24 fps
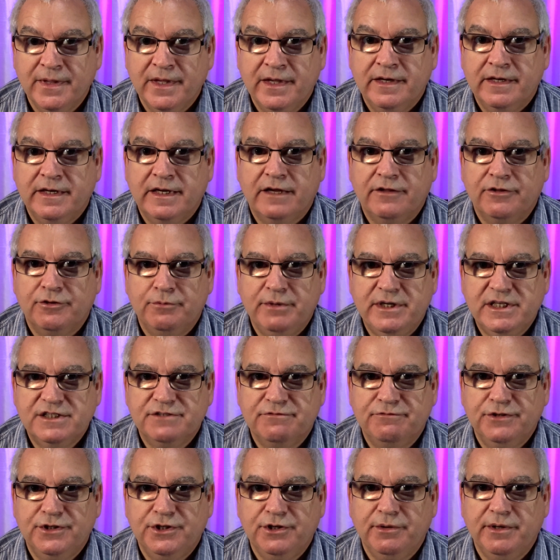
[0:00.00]
Now, the reason
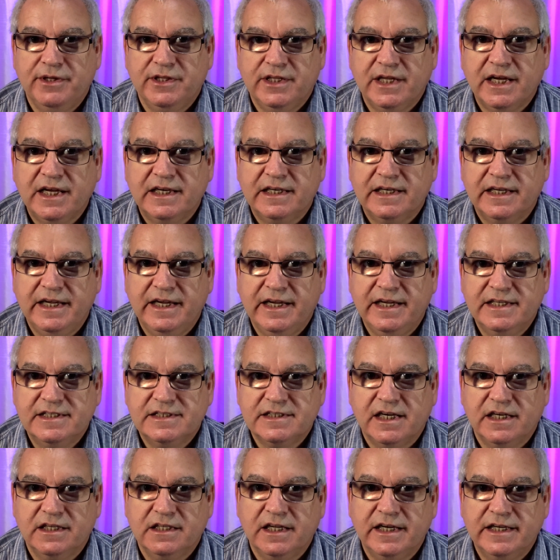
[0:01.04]
for doing that is
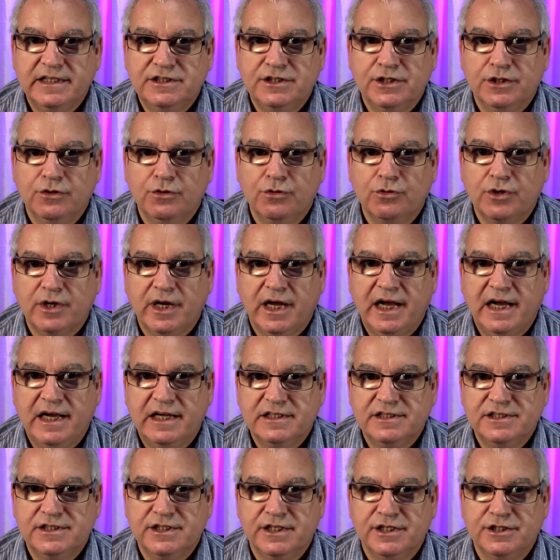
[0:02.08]
I like to look
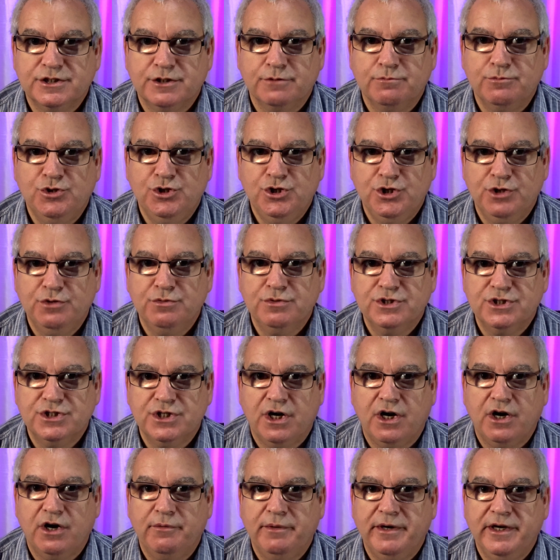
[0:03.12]
at some tunes that
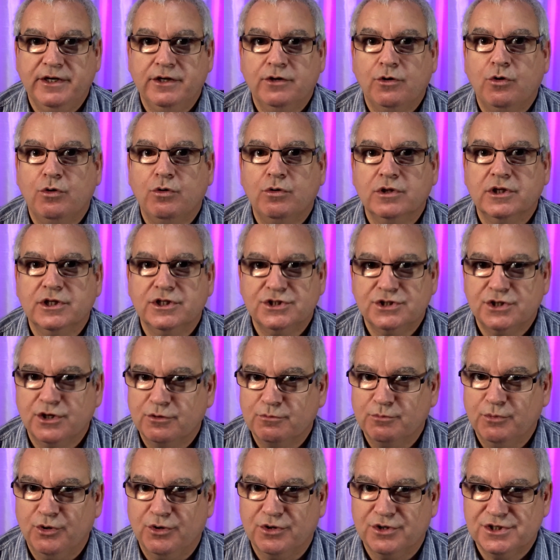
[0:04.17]
are in all the
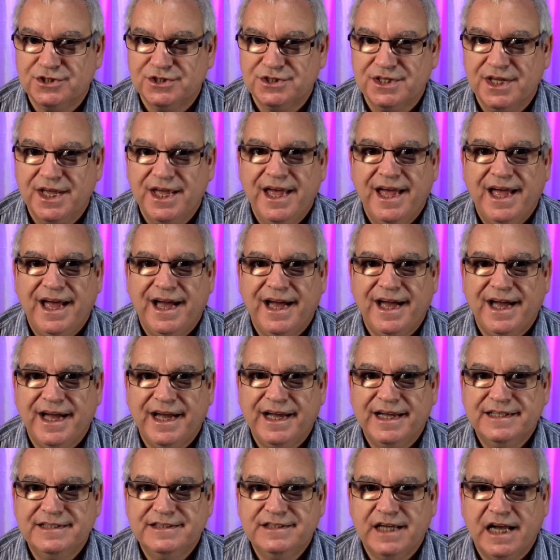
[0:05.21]
songbooks
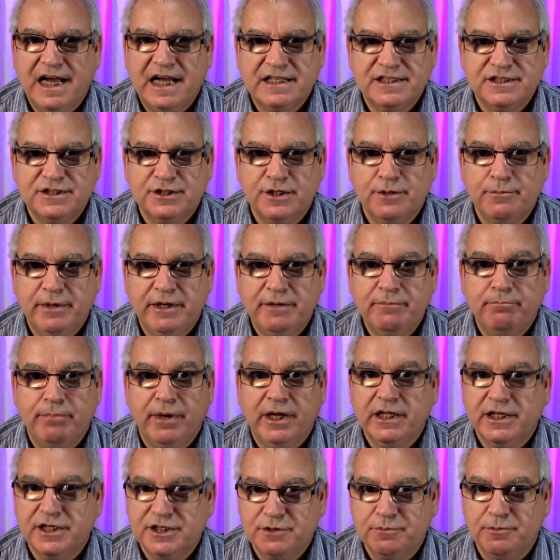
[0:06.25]
and add some
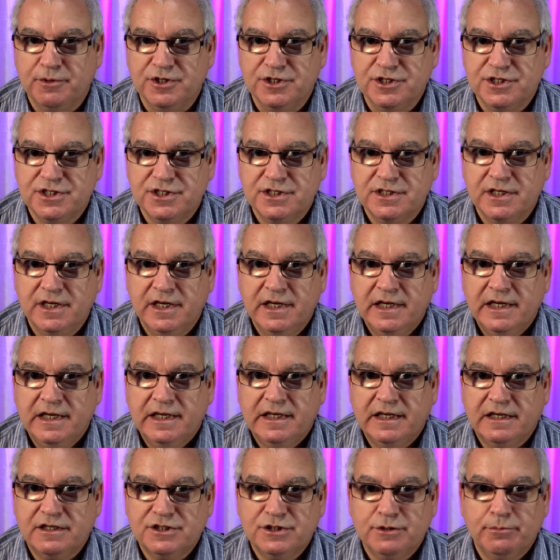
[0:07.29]
embellishments.
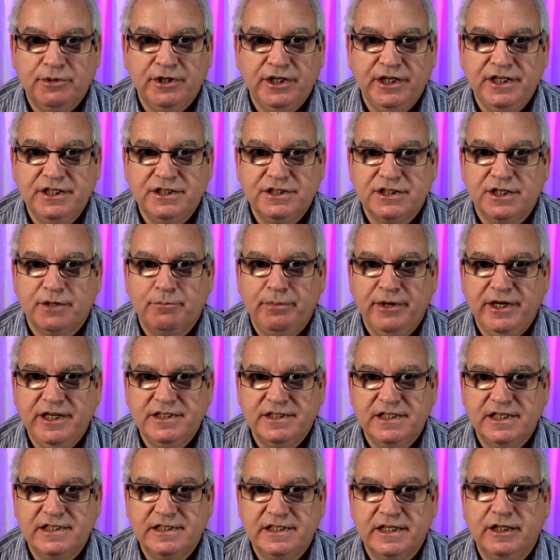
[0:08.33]
Now, some of these
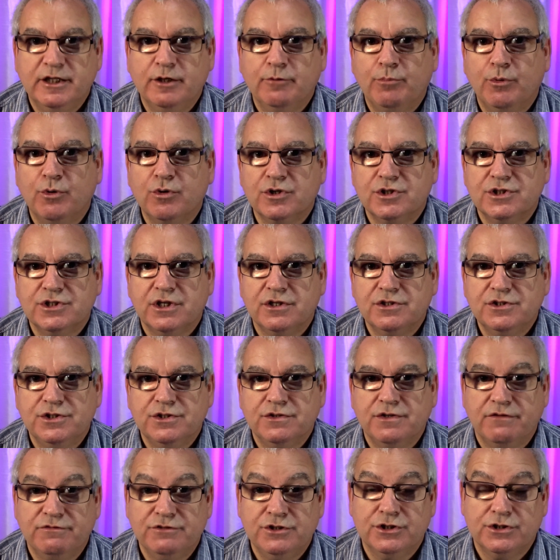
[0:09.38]
pieces in the books, I've
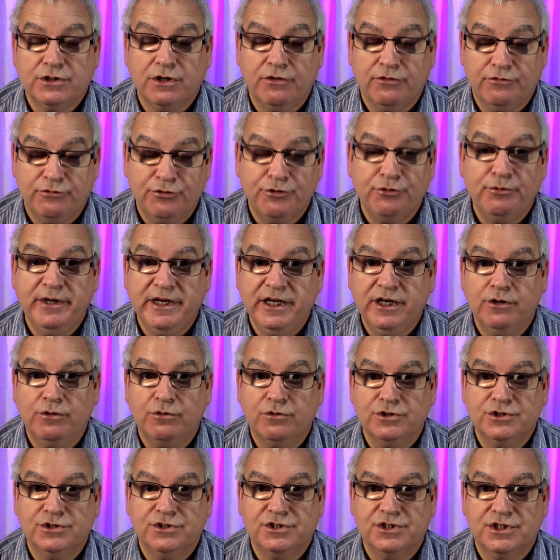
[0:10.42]
just got 3
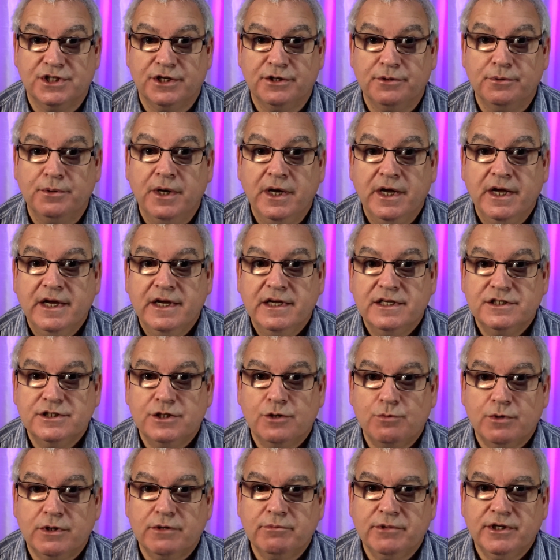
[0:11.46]
chords or so. So
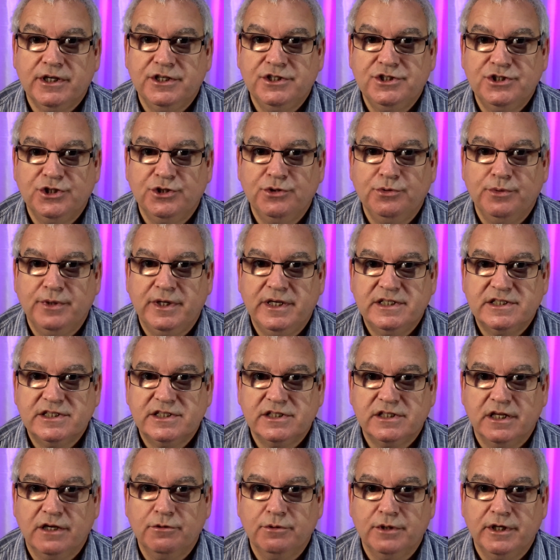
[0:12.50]
what I'm going to do is
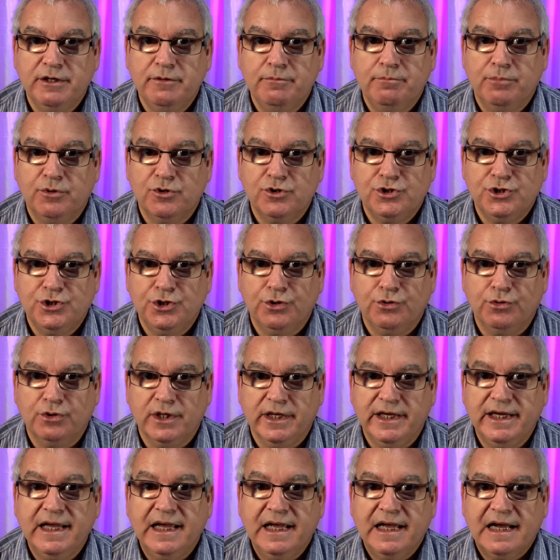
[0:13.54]
slowly but
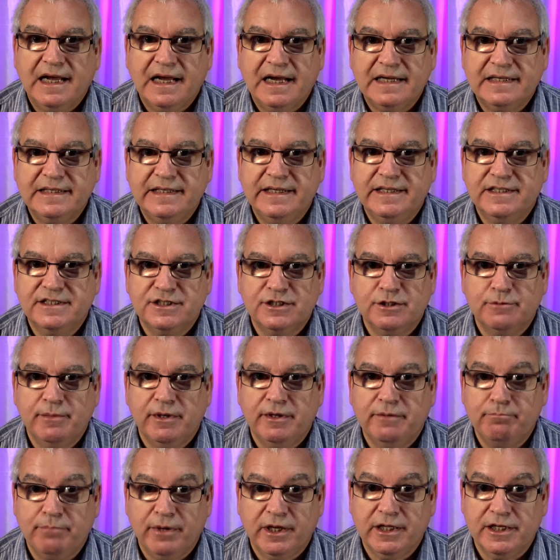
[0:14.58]
surely add in some
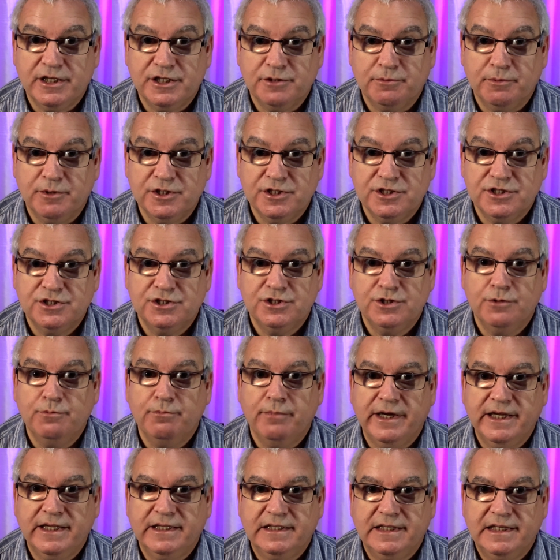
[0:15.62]
embellishments to
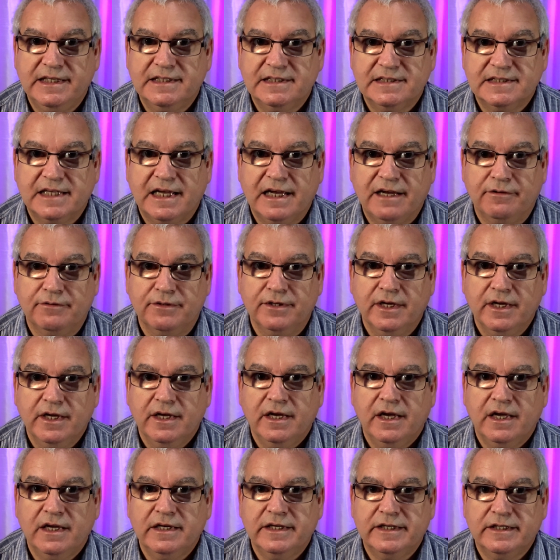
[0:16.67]
make these sound
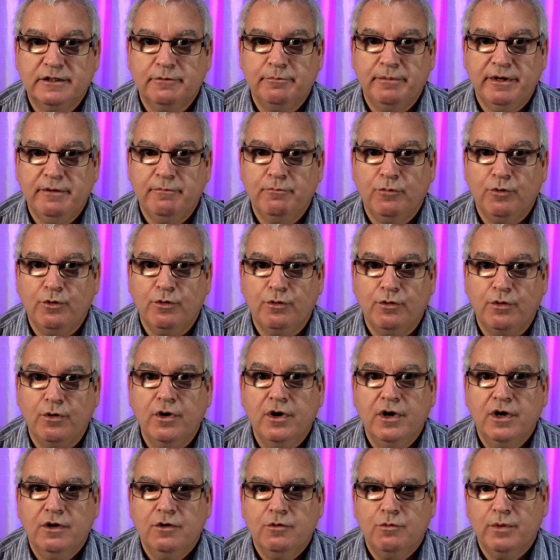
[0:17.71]
a little bit more,
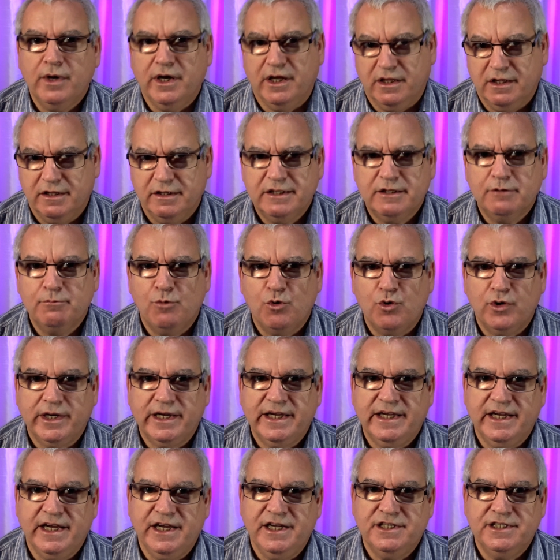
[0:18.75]
well, a little more
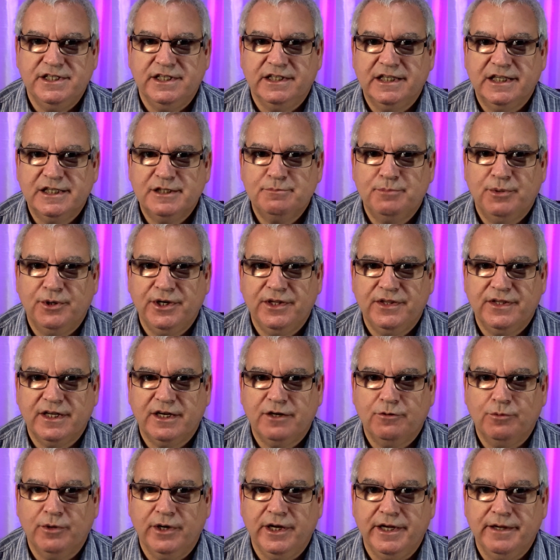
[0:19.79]
engaging, let's put it
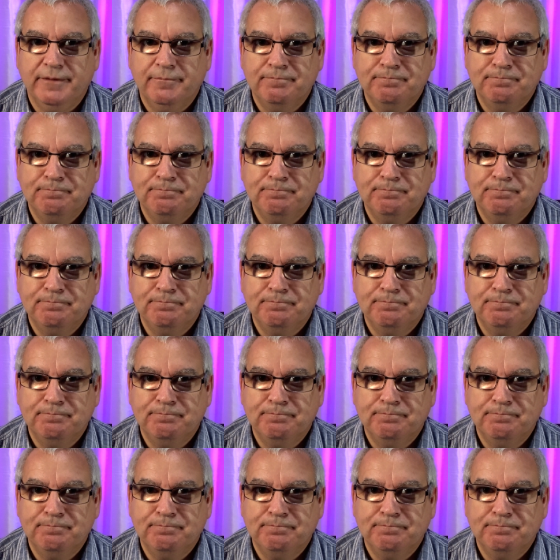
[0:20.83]
that way.